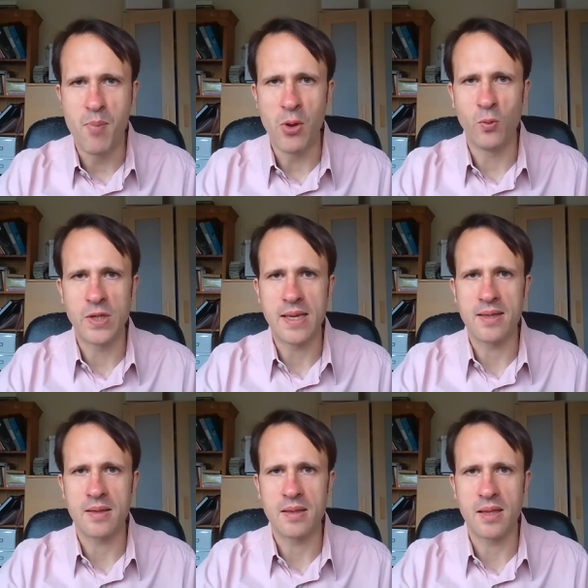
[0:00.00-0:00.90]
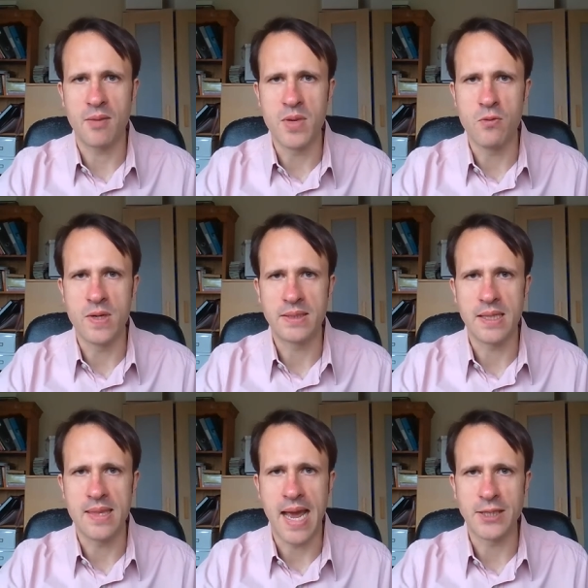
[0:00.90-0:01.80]
building the community,
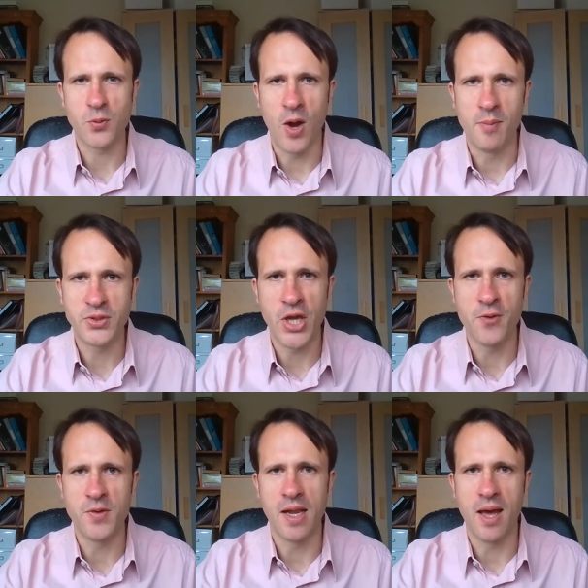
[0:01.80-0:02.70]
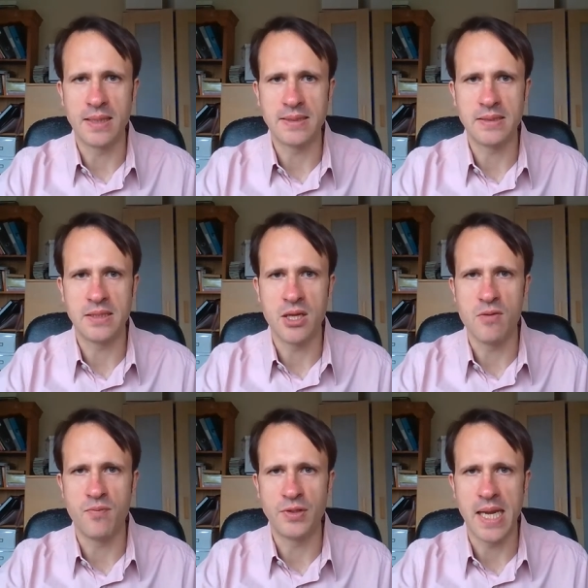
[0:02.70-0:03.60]
and that's why I'm so delighted to
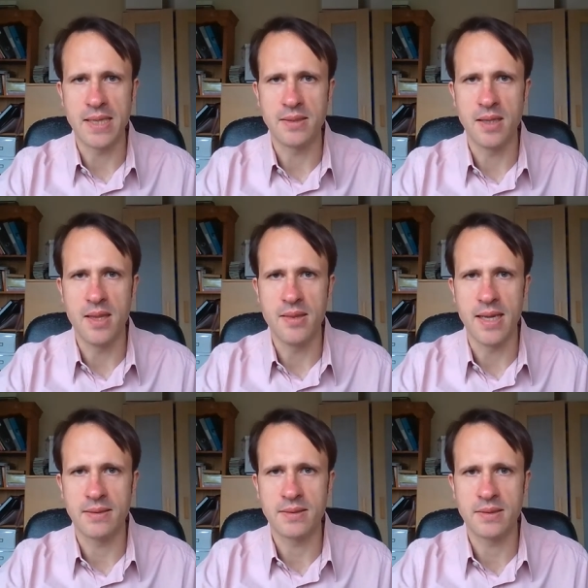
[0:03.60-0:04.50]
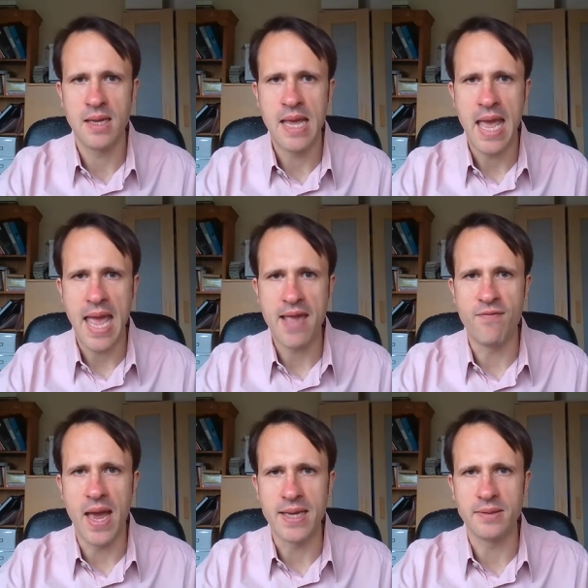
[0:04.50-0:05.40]
present at this
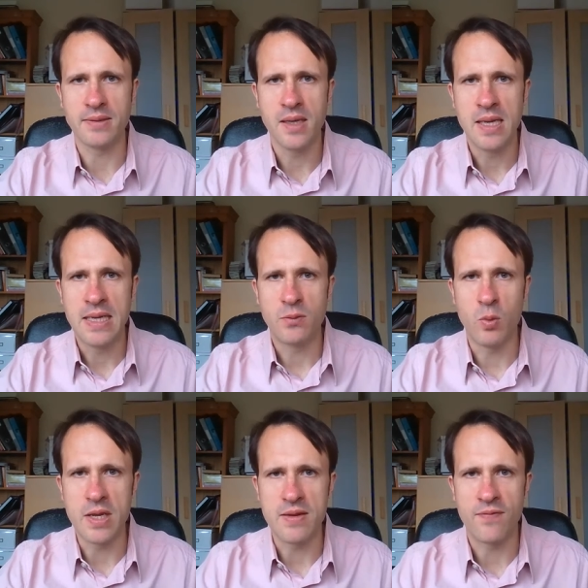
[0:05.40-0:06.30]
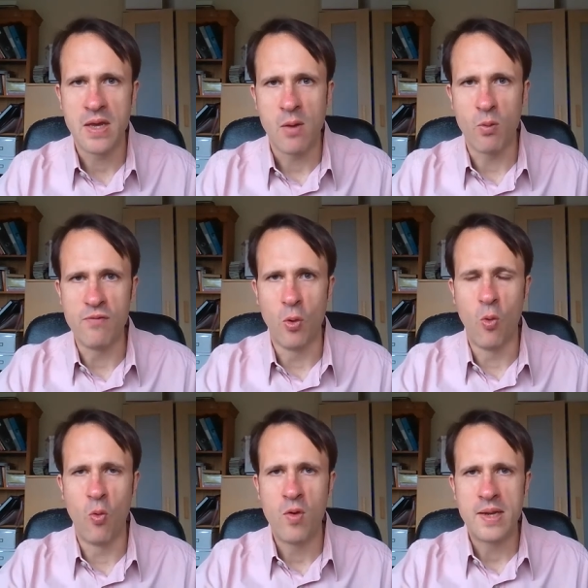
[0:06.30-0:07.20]
event. We've
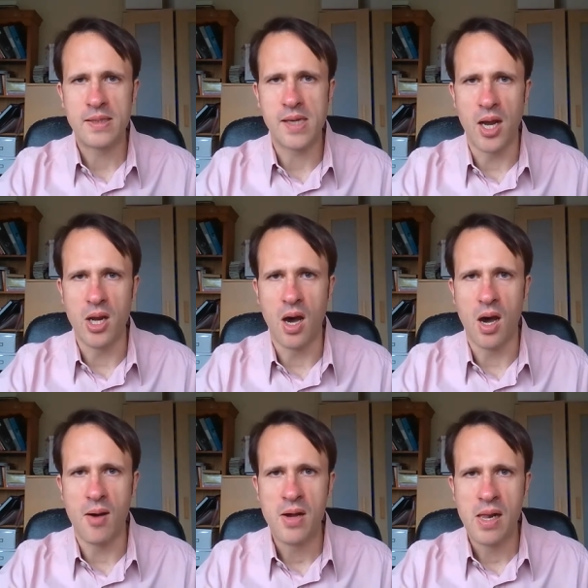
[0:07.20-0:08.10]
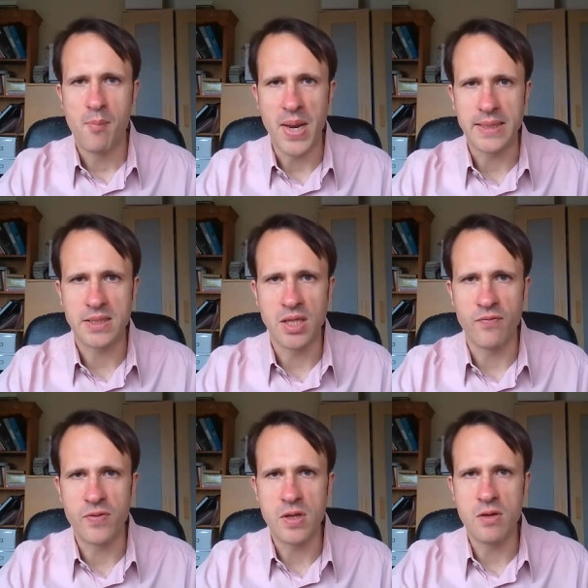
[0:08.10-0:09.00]
all done our bits
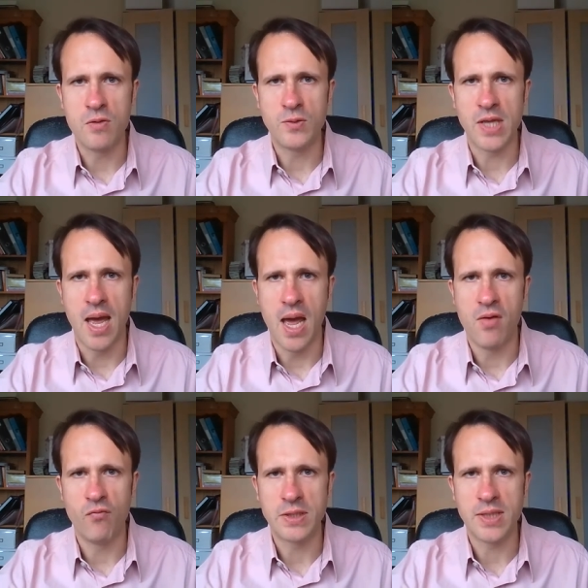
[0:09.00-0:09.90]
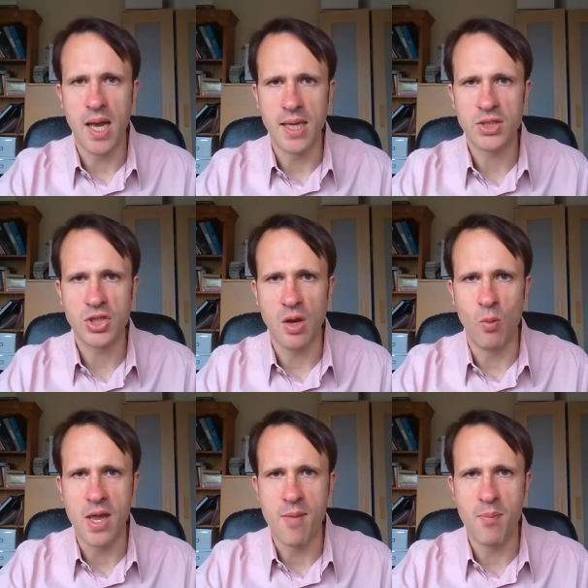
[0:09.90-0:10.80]
of user research that
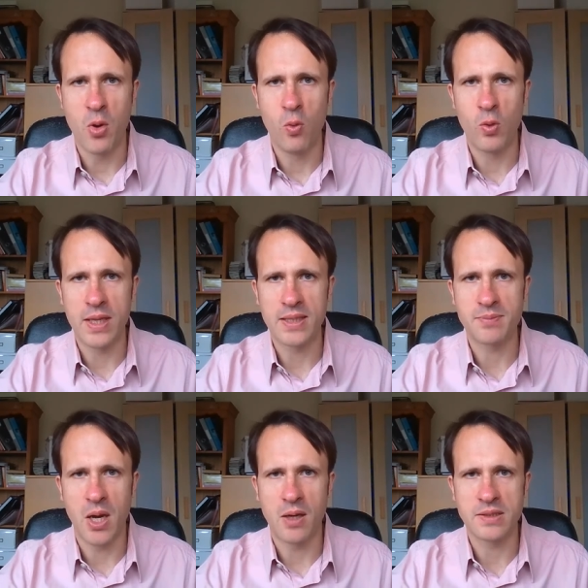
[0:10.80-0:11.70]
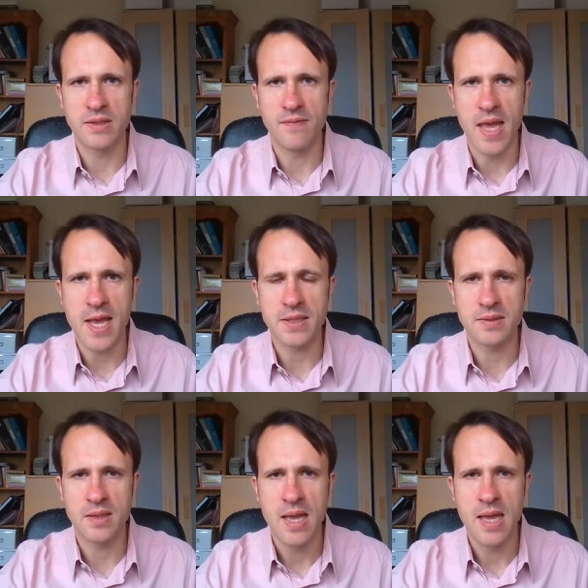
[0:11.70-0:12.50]
we're pooling as part of this